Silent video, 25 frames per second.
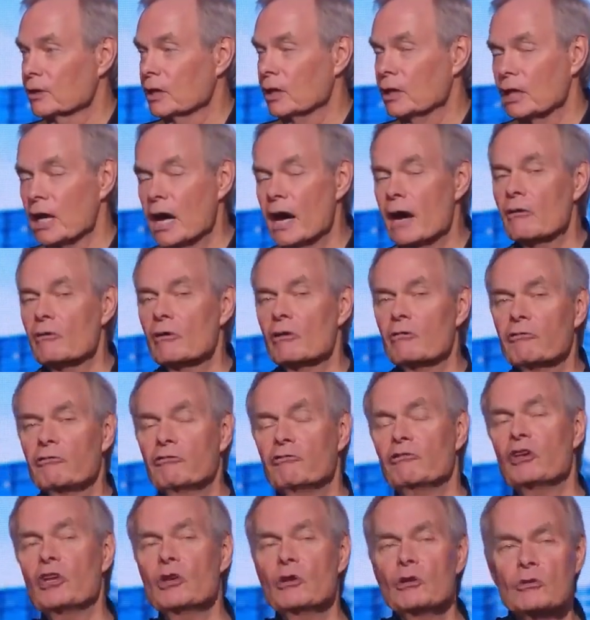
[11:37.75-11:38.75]
And I
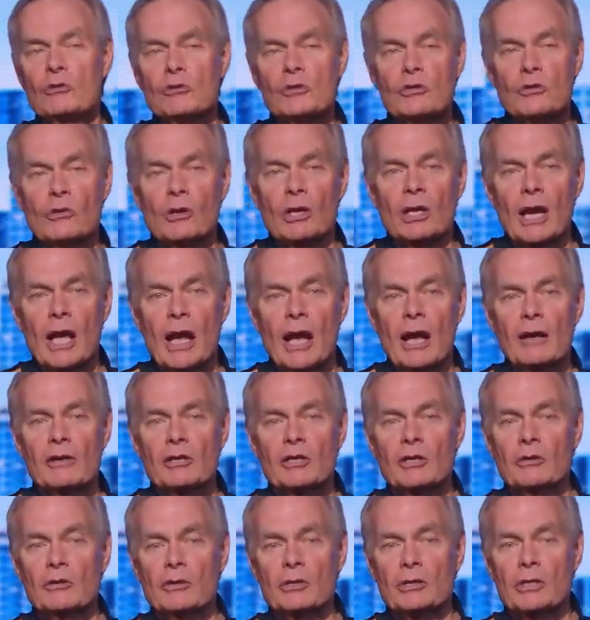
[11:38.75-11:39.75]
refuse to allow
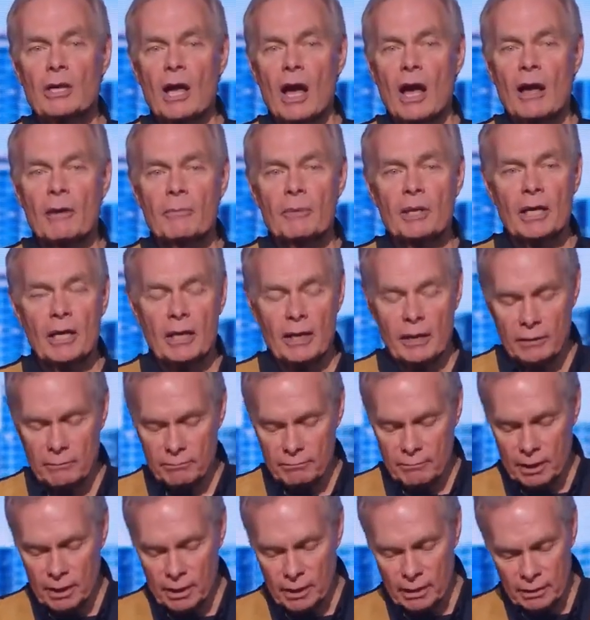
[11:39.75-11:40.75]
you to
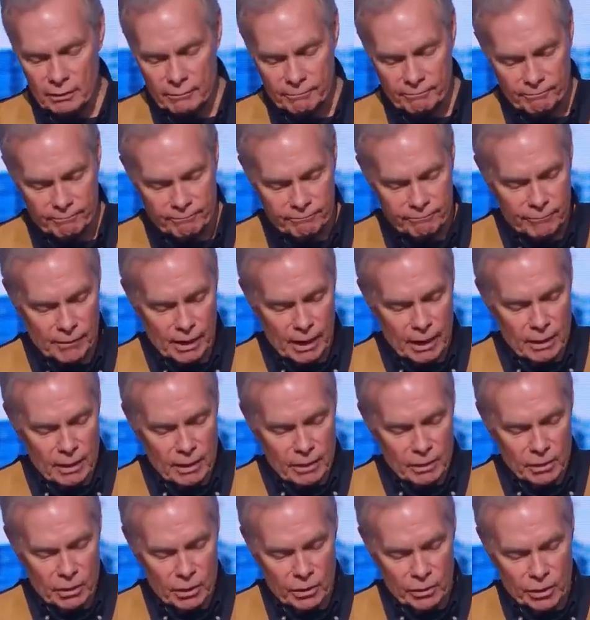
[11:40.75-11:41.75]
dominate me.
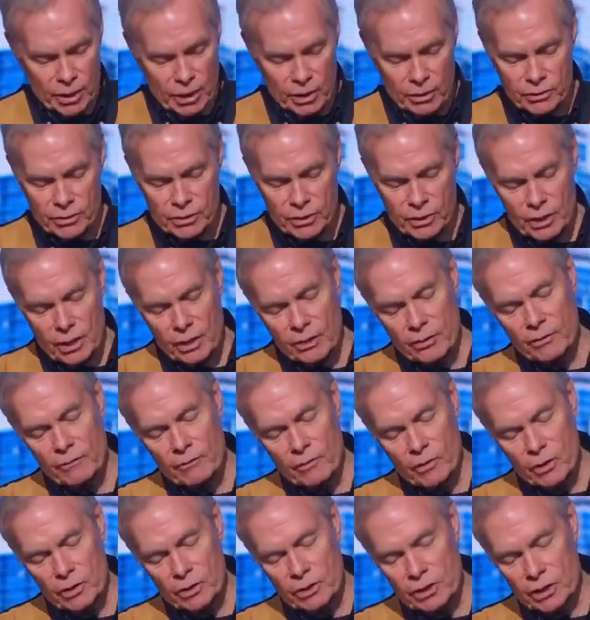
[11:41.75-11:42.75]
You know, here's another
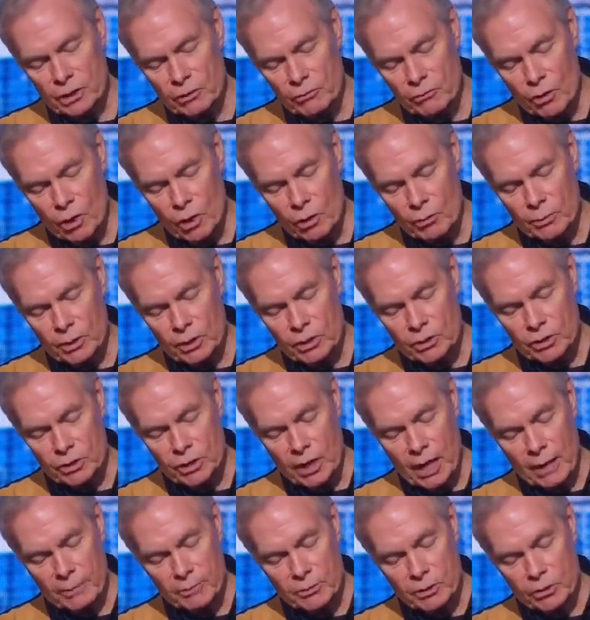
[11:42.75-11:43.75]
verse in Romans
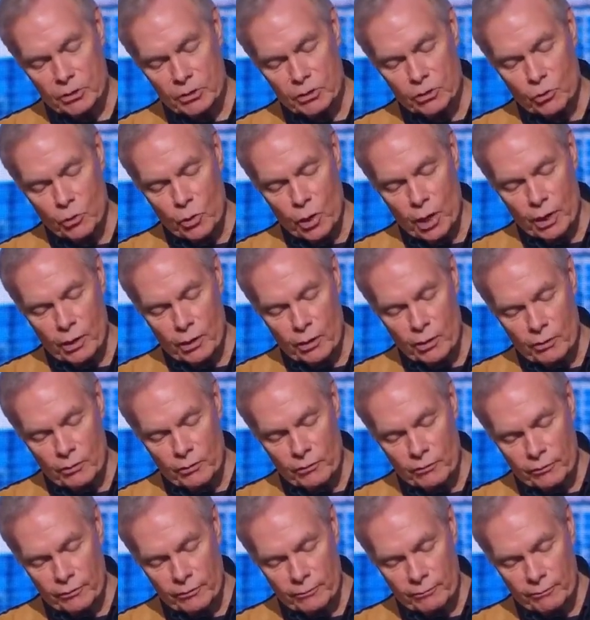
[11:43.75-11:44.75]
chapter 12